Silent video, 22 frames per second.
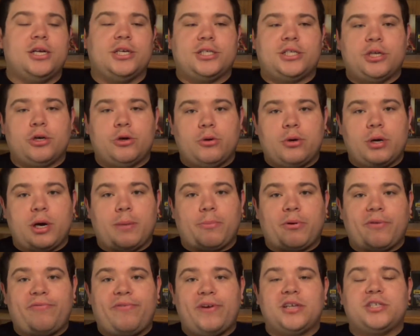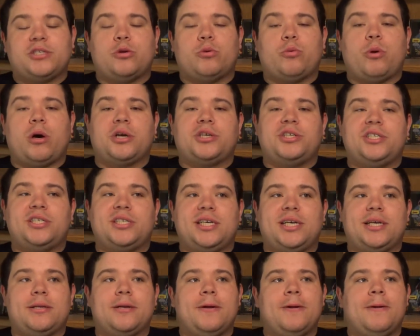So a professor watches
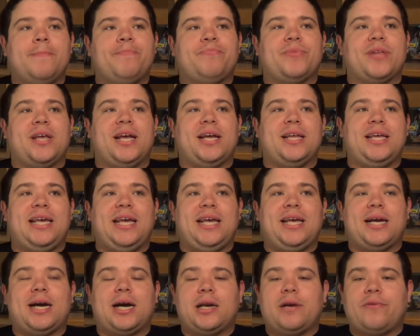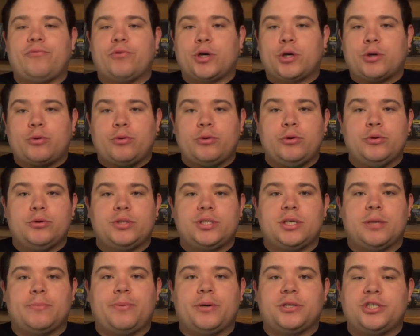it, and he kind of
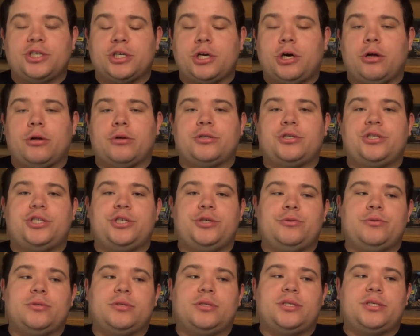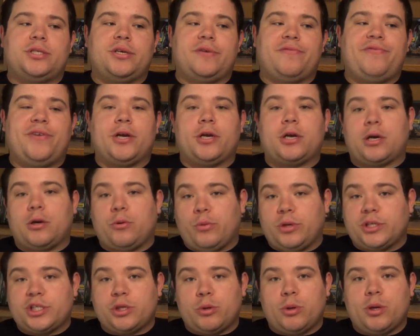recruits a bunch of college students to figure out
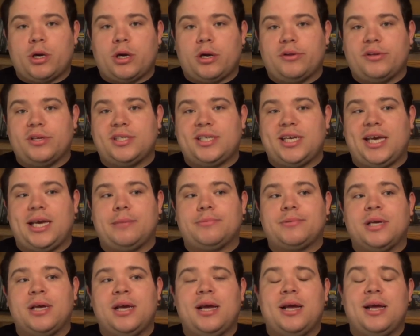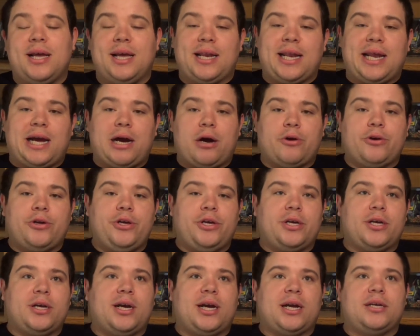what's going on in the tapes and how you
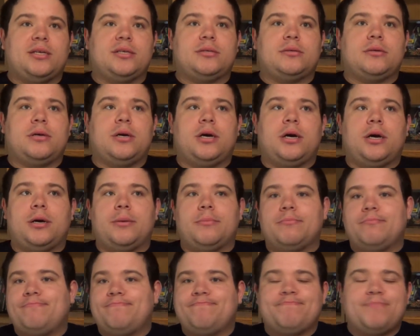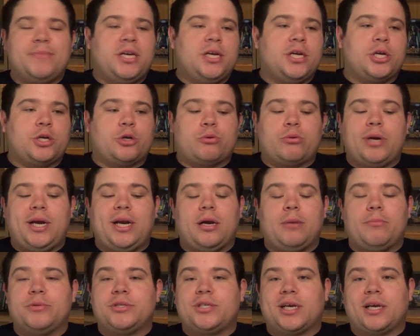can kind of create
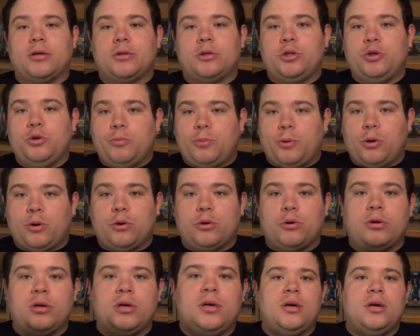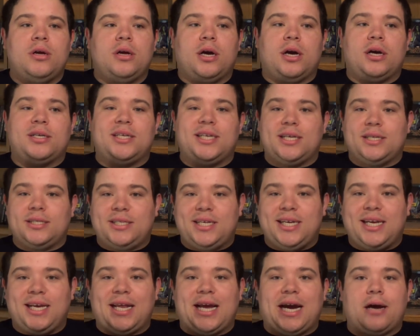almost like a loophole
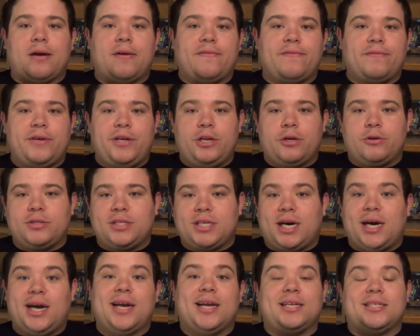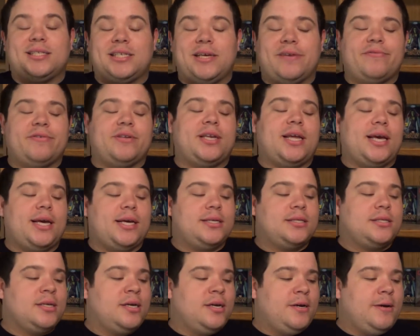to get out of, dying in 7
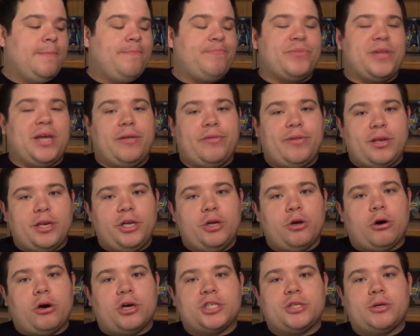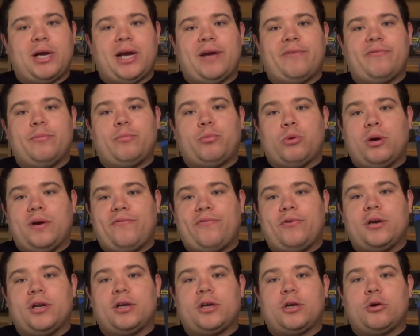days. And then you also have a
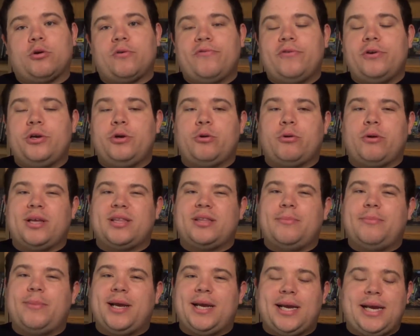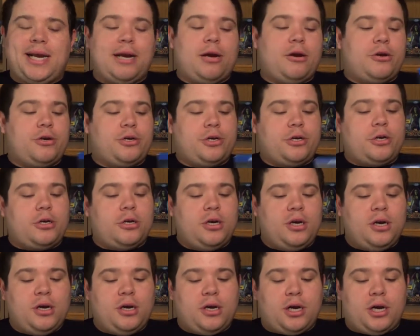boyfriend and a girlfriend who are like the main character.
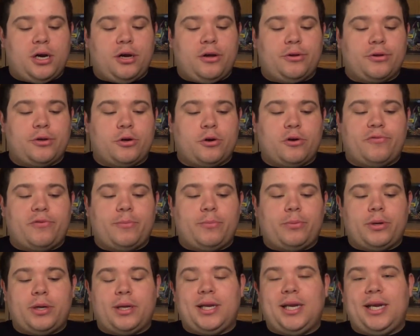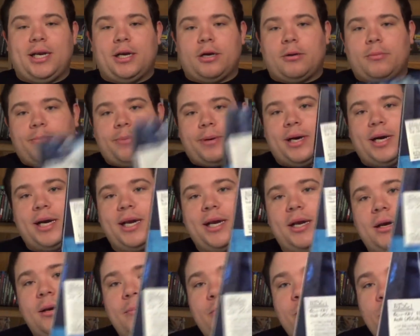The girlfriend played here
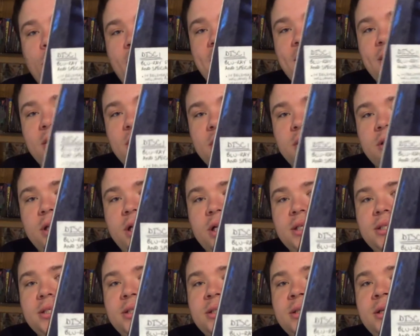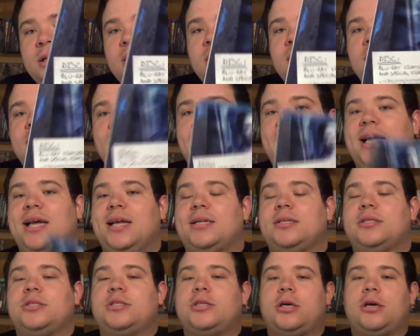by Miranda Lutz,
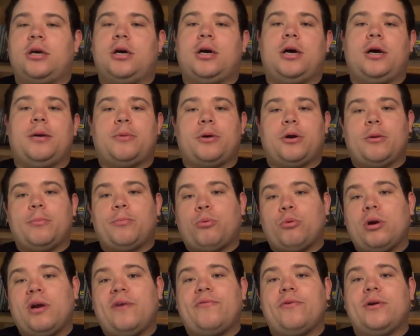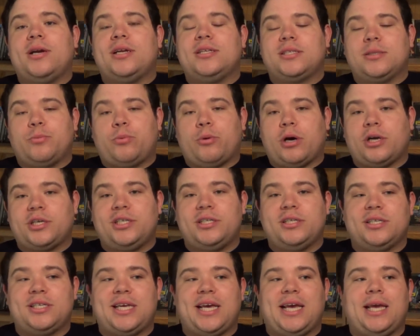and her boyfriend ends up
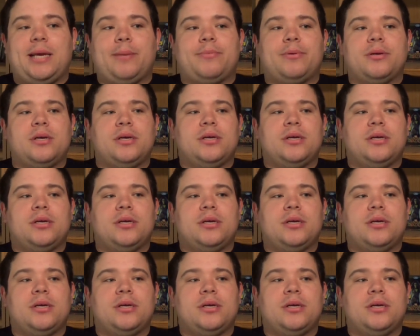watching the tape,